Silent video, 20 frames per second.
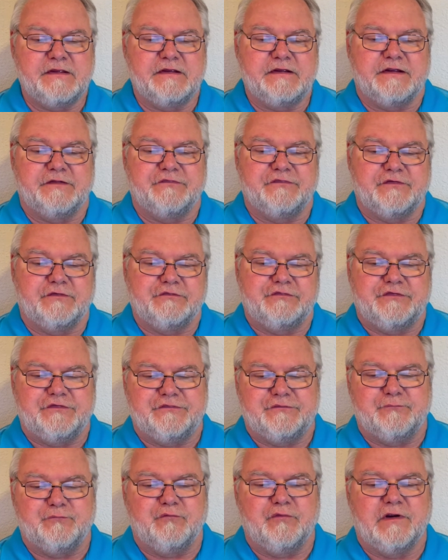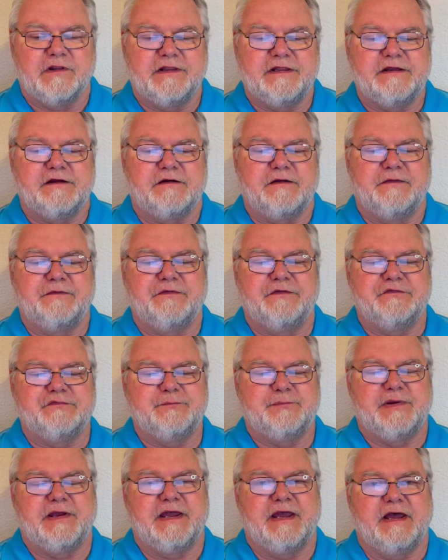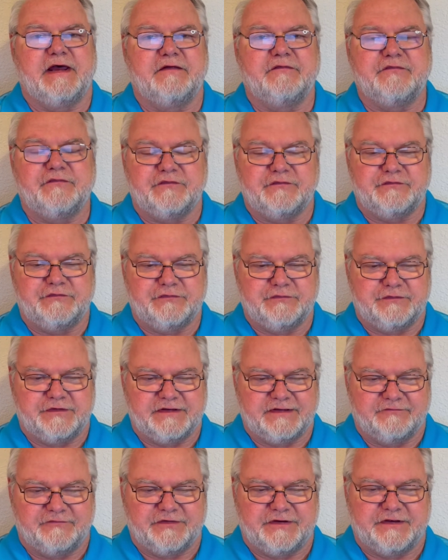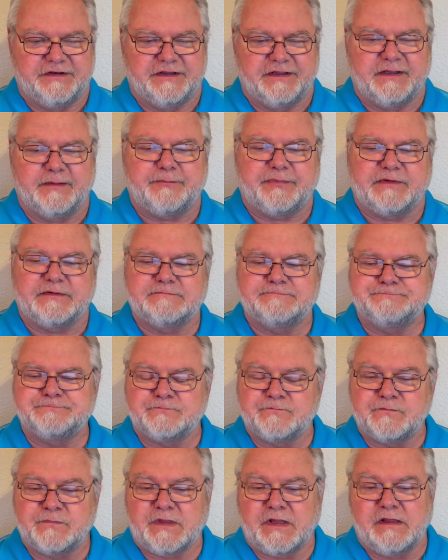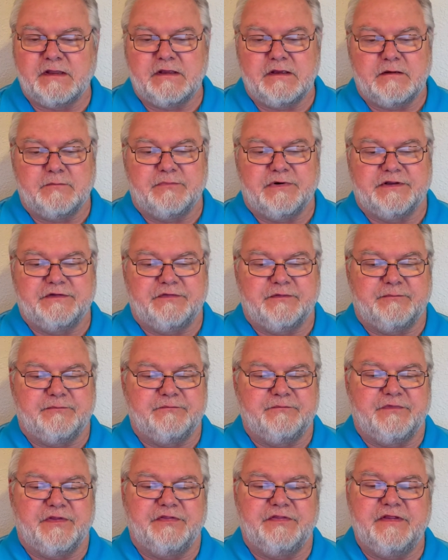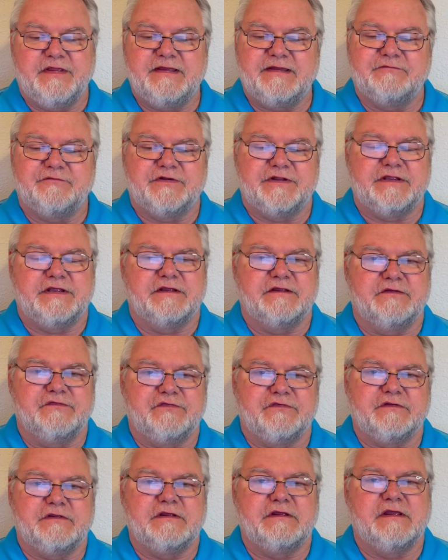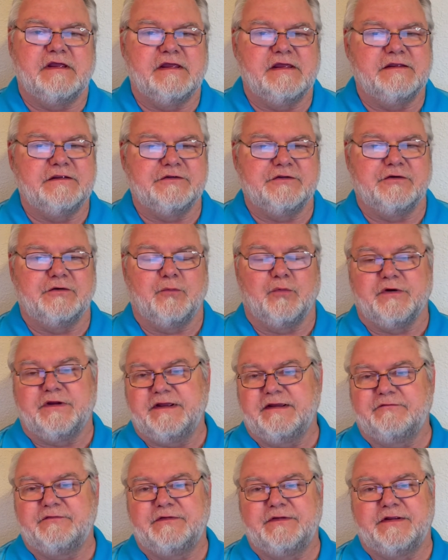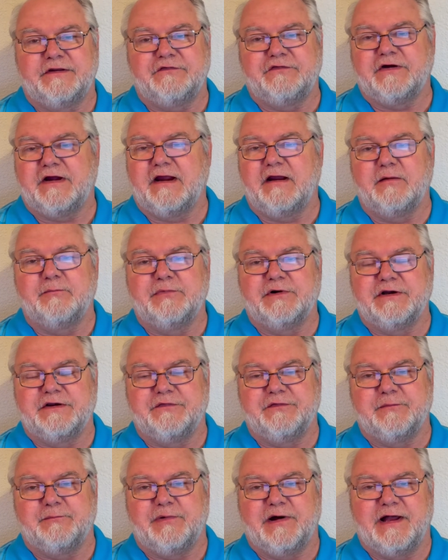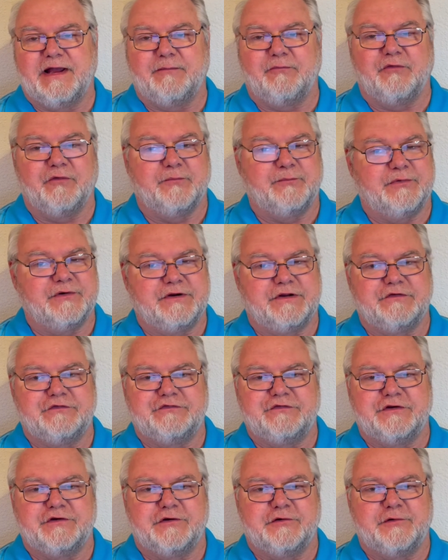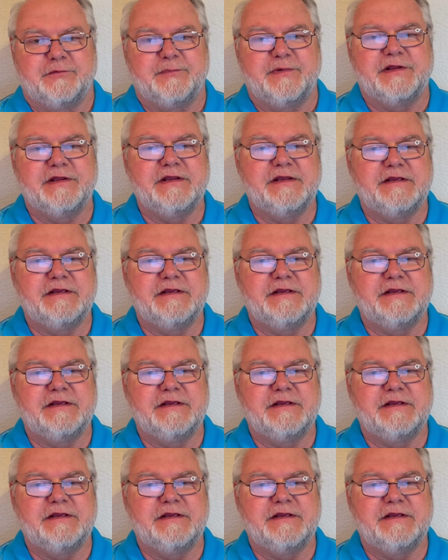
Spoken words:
And so she's really on this path to giving it up. But the thing of it is, you know, we're given the entire book of the Bible, the book of Job,